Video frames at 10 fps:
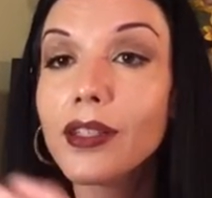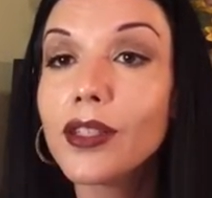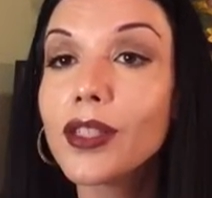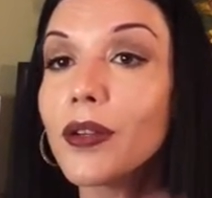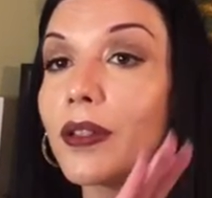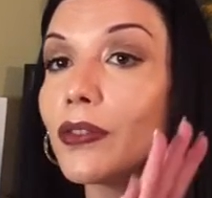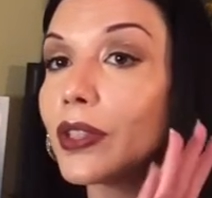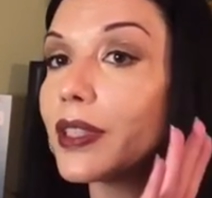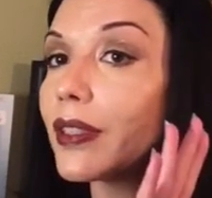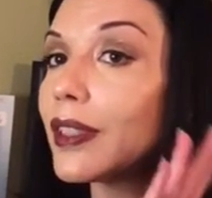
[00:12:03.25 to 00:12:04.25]
So if
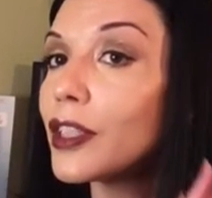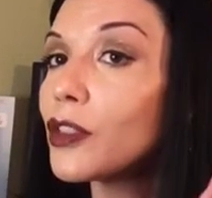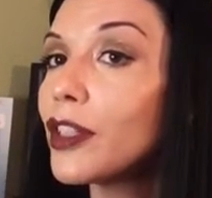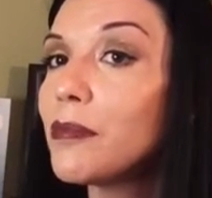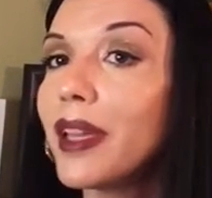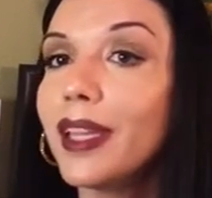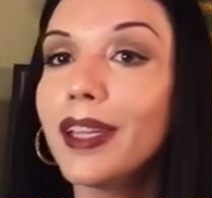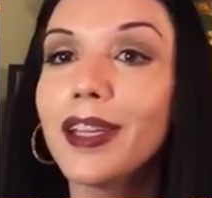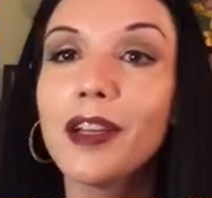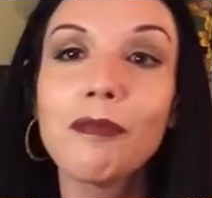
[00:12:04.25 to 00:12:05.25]
you're into luxury
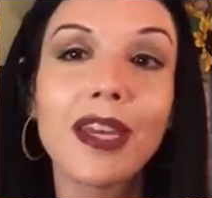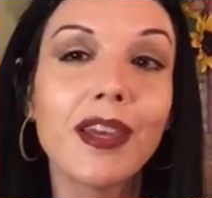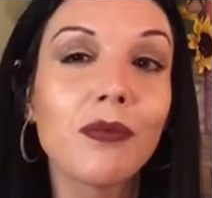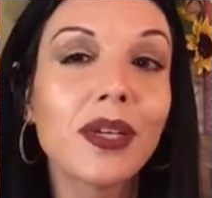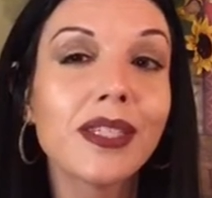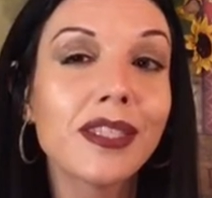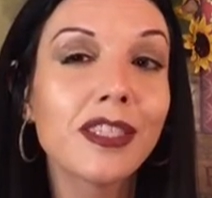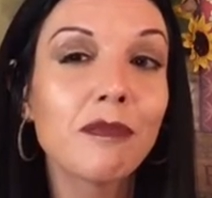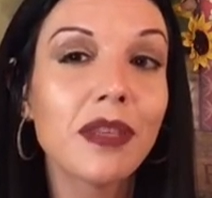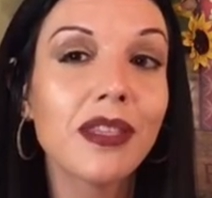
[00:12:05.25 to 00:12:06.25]
makeup and want to
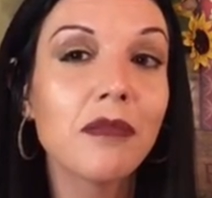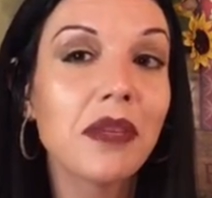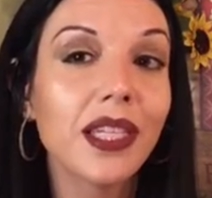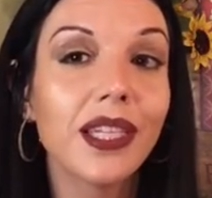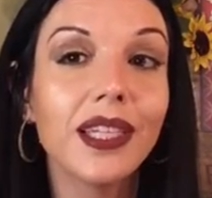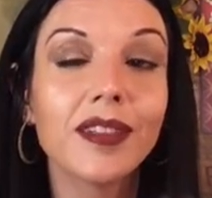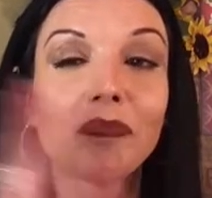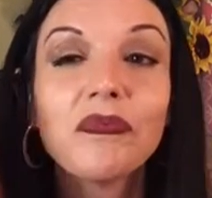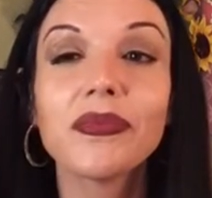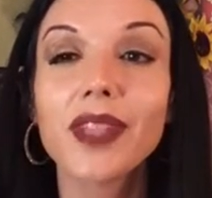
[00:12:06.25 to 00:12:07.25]
spend the money,
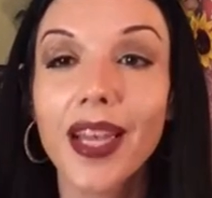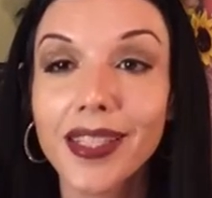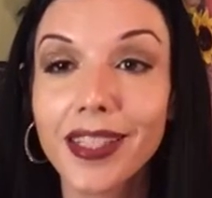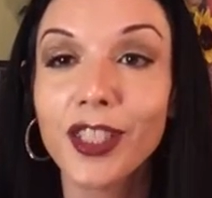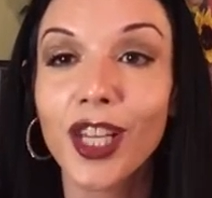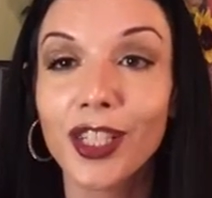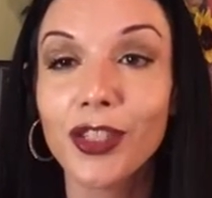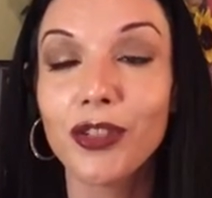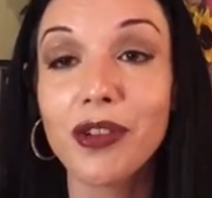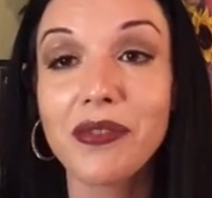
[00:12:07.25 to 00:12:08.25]
I
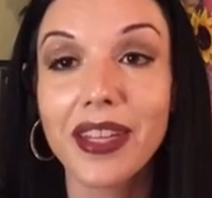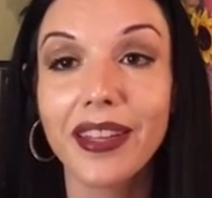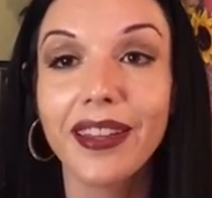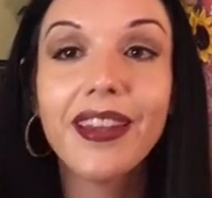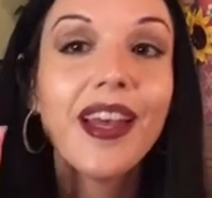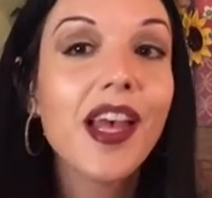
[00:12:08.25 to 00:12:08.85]
suggest you go get it.